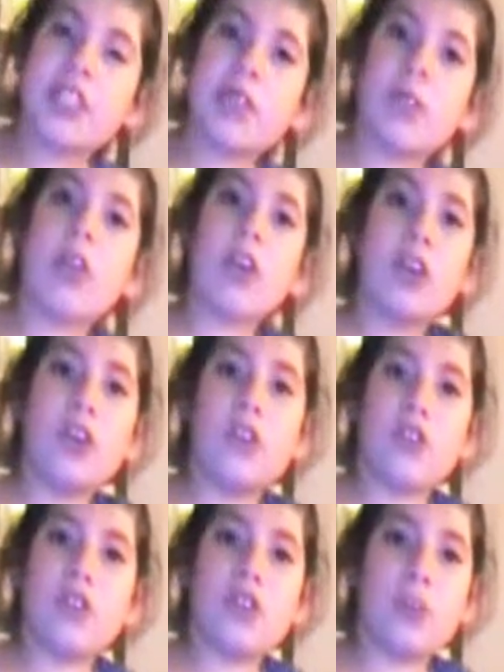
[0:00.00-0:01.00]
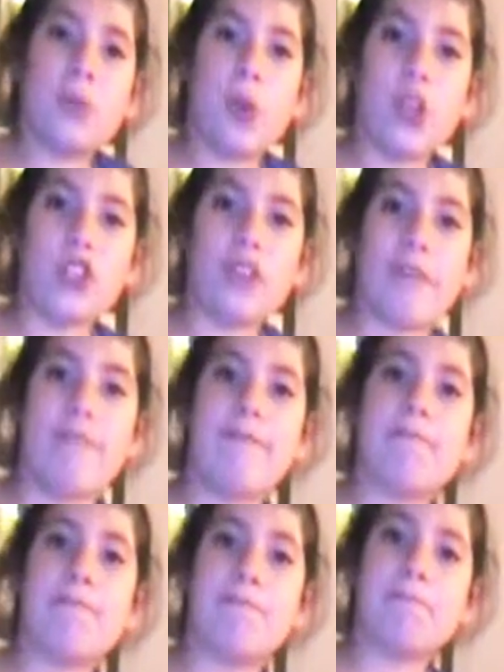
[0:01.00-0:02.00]
and then we're going to do some more stuff.
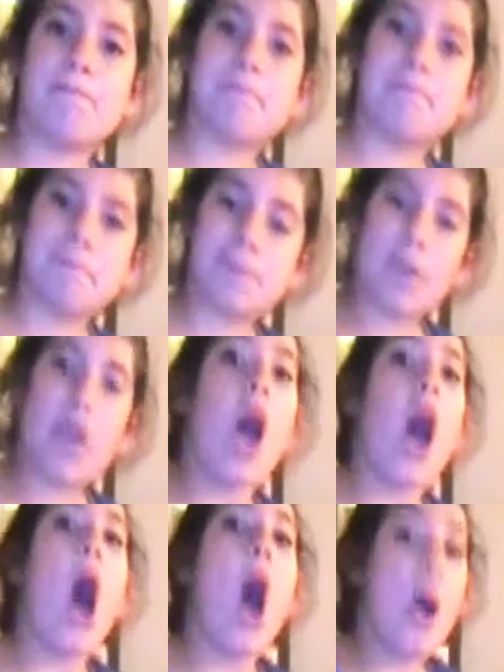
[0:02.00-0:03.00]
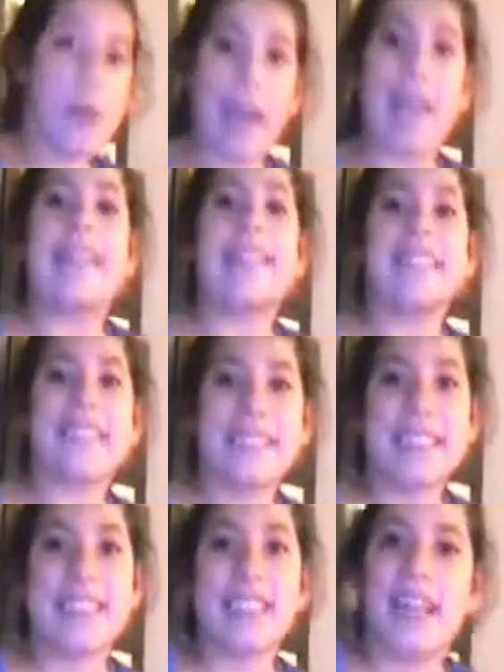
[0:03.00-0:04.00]
Okay,
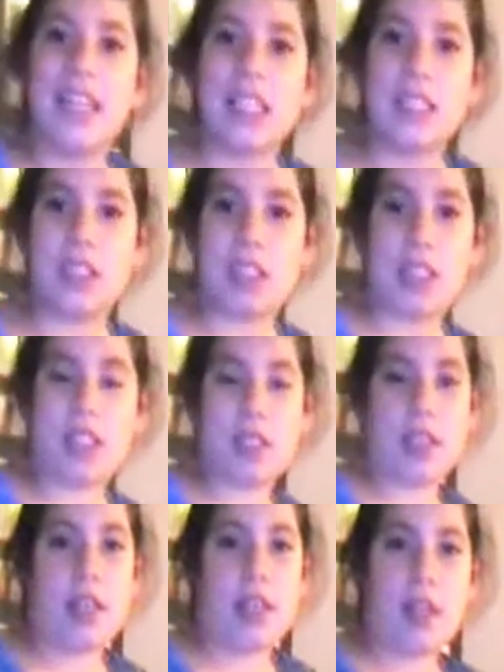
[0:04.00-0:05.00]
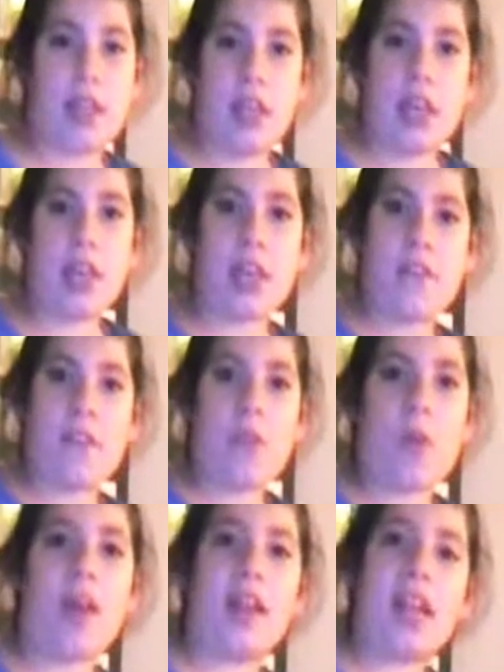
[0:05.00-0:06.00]
so that's the, it for
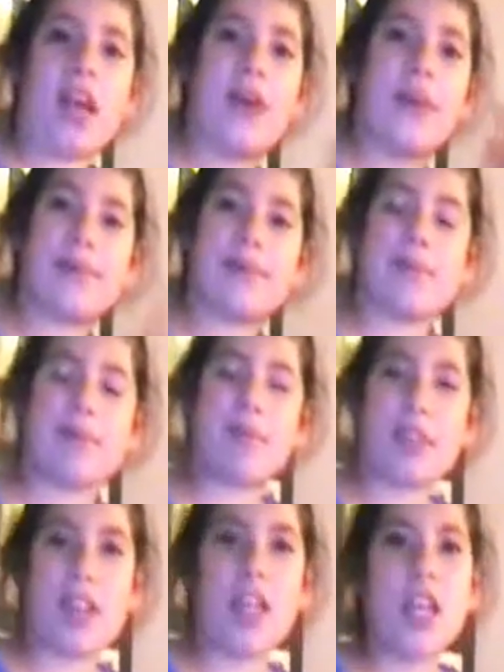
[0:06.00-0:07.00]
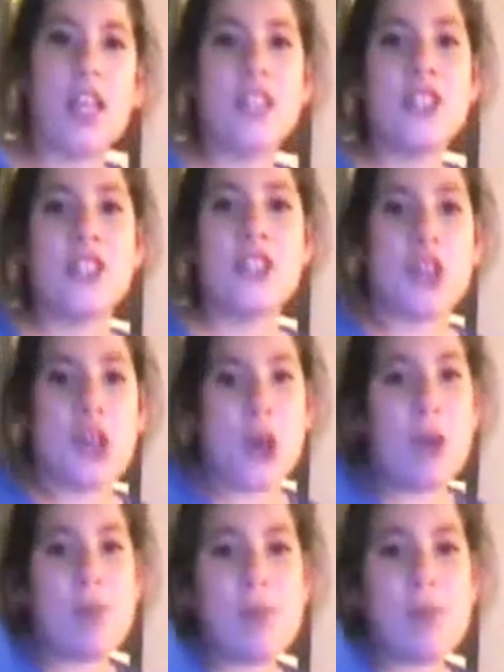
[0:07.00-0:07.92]
right now. So,